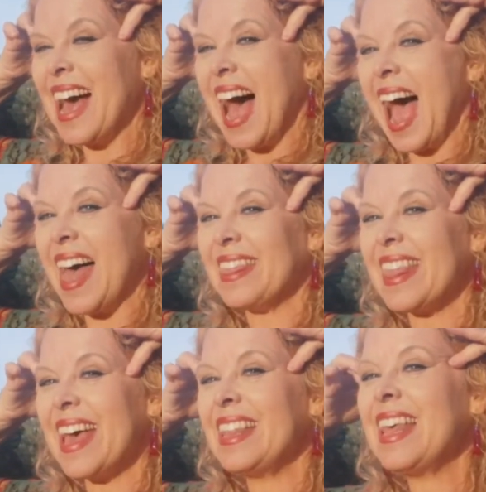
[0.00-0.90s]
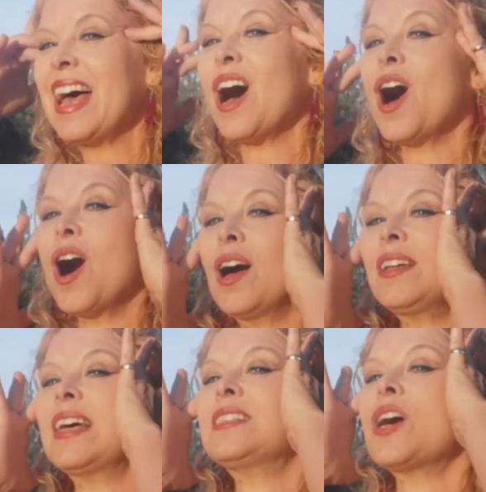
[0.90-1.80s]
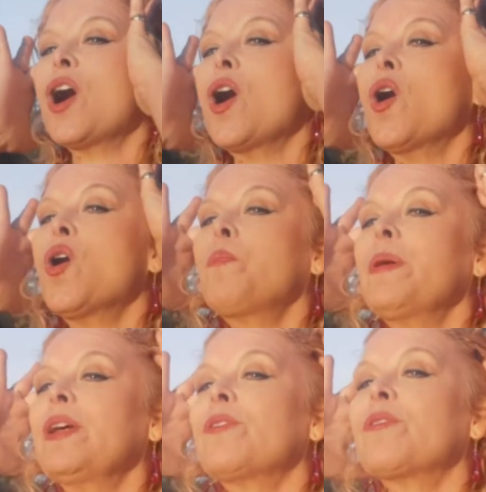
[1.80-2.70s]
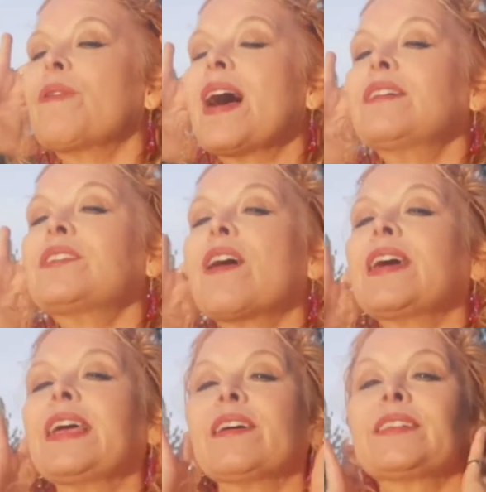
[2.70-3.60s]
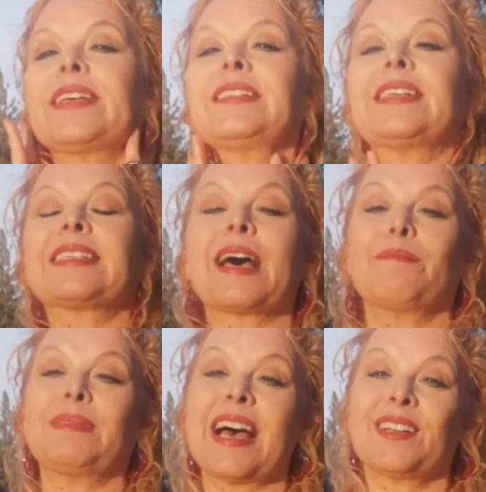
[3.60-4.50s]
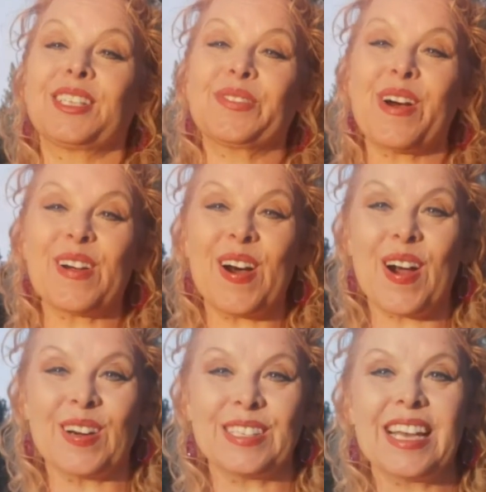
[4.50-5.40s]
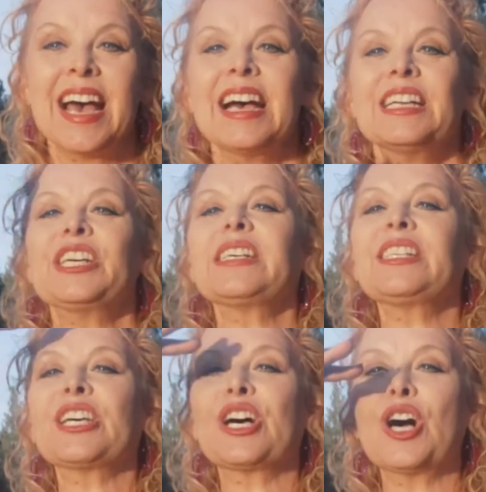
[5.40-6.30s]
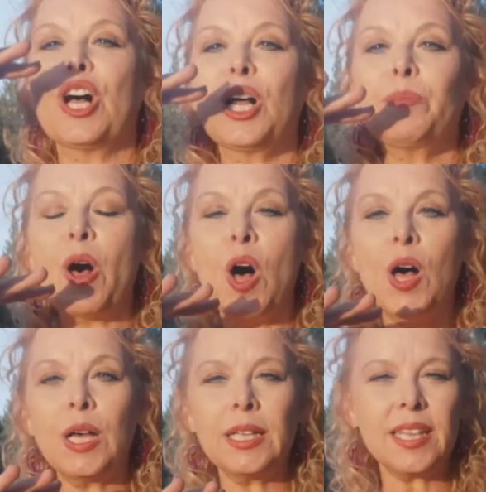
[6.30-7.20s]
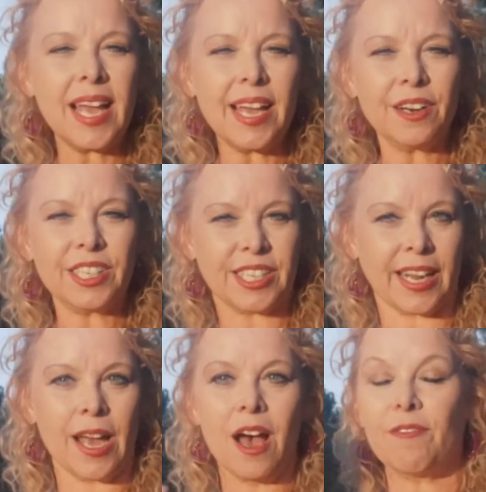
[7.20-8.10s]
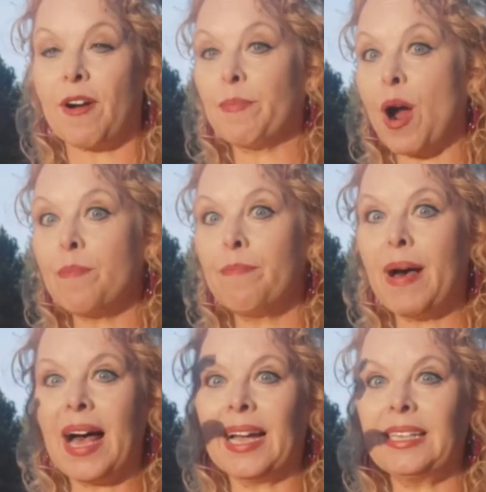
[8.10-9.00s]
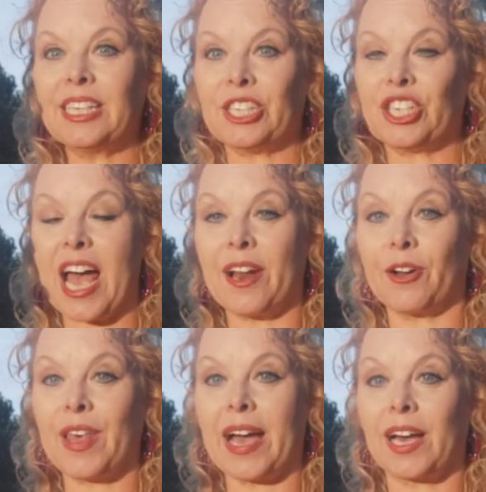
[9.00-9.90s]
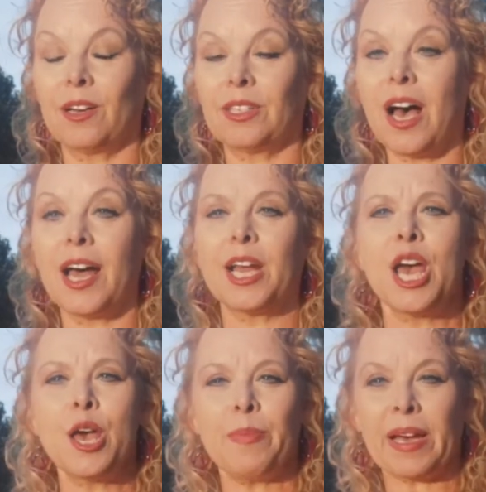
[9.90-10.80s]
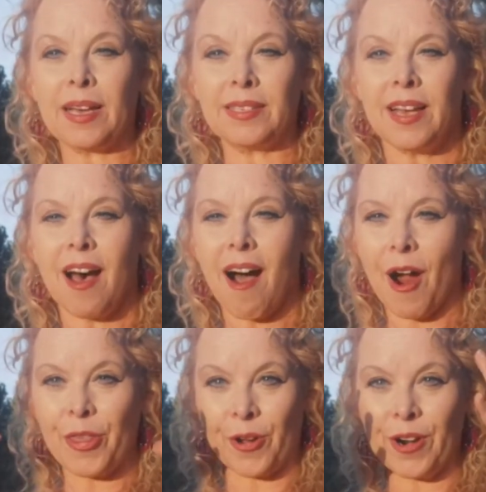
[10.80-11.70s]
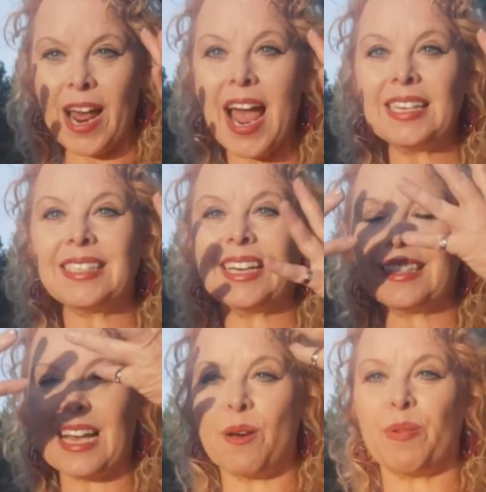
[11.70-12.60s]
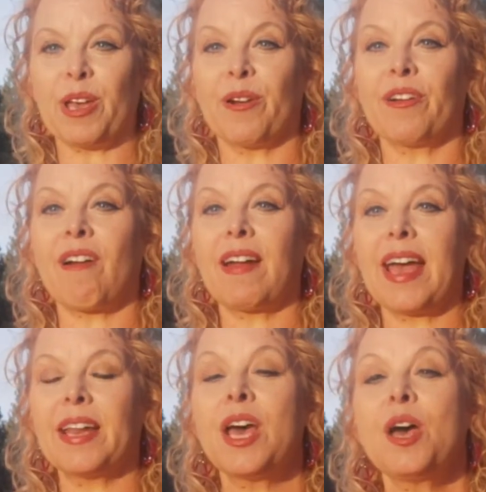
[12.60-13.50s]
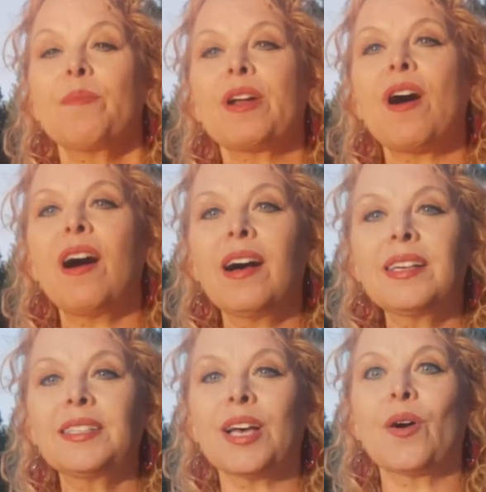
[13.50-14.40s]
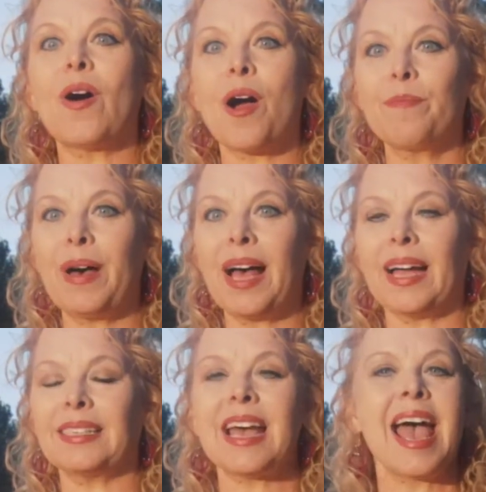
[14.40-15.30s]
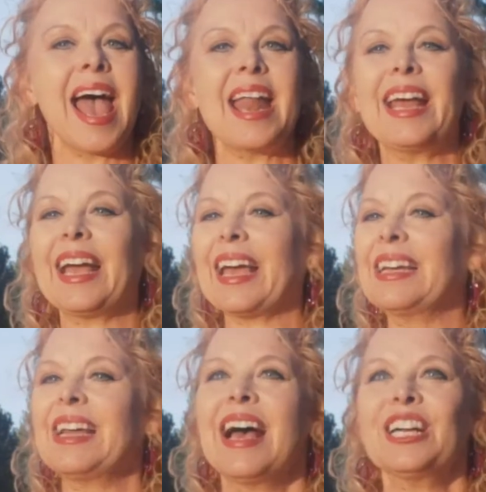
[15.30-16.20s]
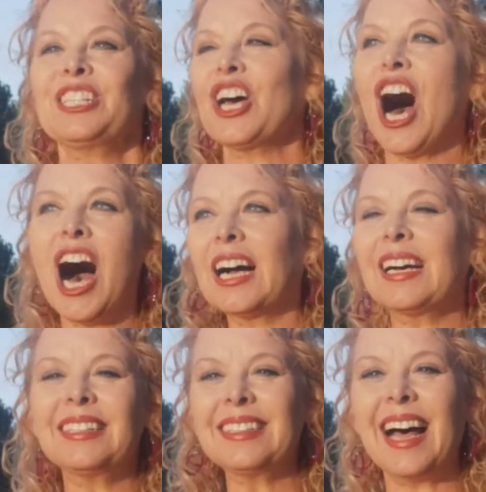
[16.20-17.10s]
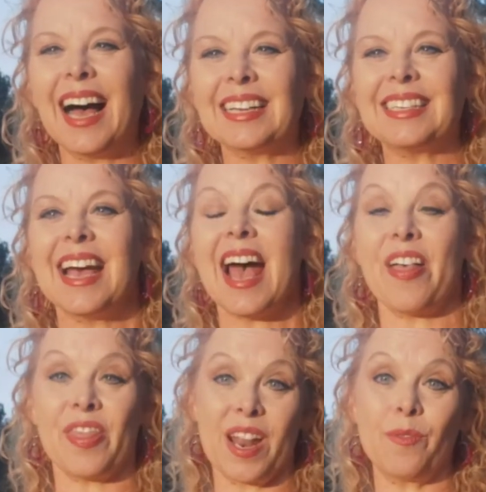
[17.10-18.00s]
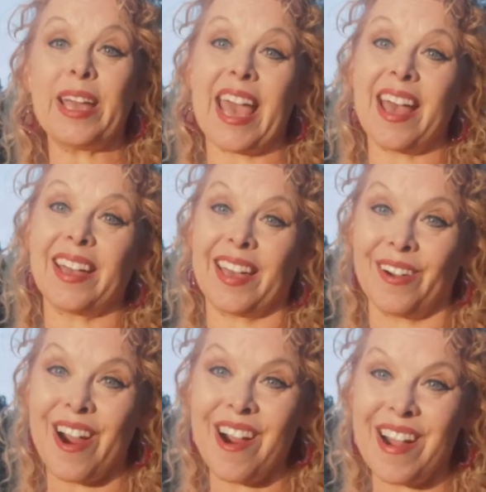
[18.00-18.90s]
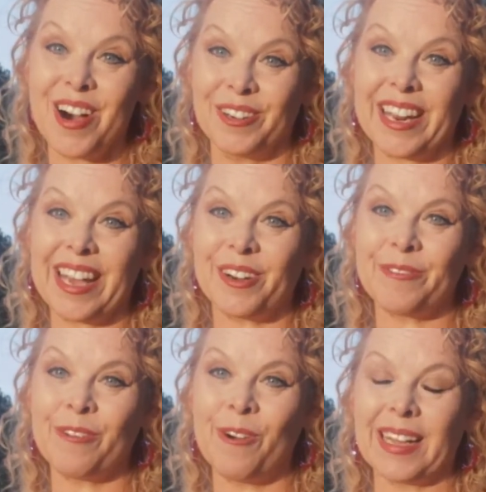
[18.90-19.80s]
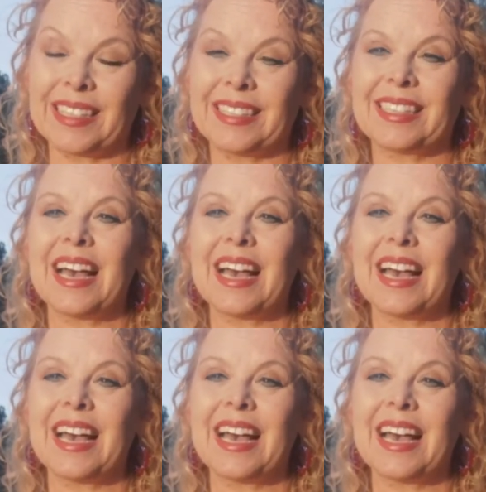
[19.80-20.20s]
And then let's open it around our ears and just come down to our heart, just to calm all the energy from our mind chatter that goes on, because our 3rd eye sits up here in our head, but also our mind, and it can talk a lot, and then we can't hear our own inner voice.